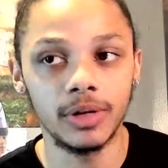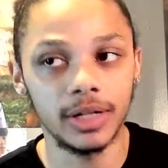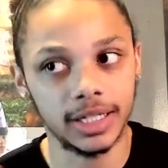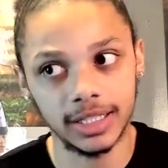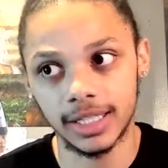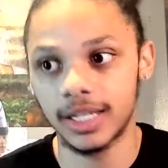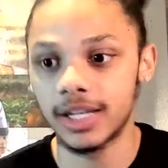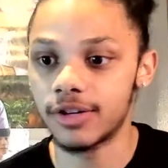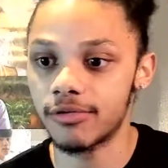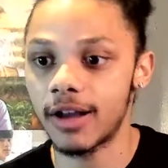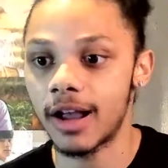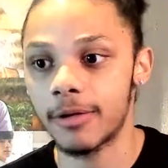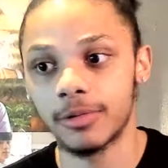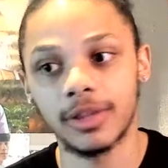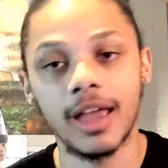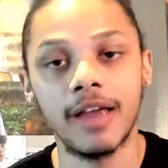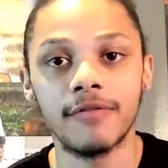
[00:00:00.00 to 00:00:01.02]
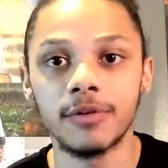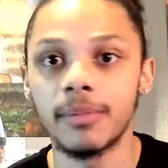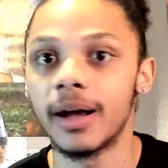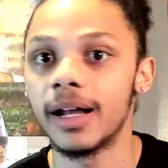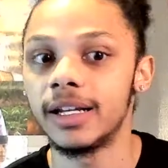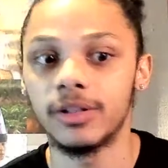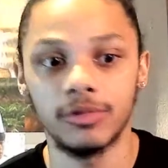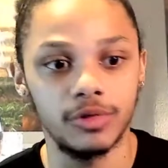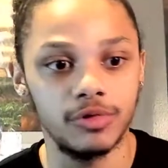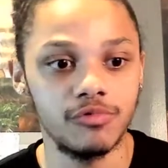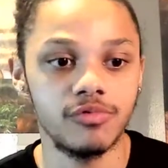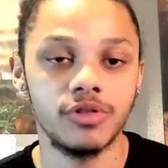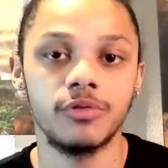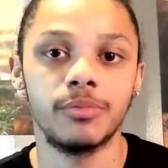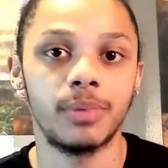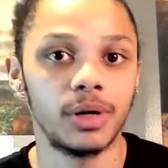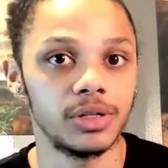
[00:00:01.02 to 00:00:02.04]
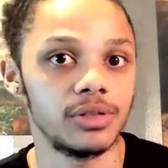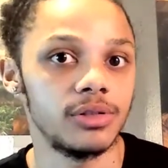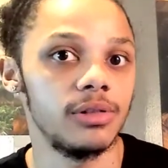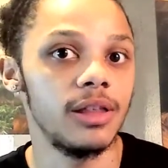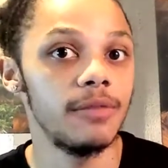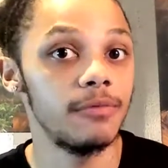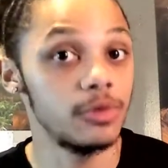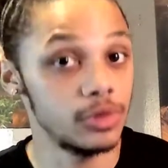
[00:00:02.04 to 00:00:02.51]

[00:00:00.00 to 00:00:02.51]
I get to interact with everybody on a real personal level.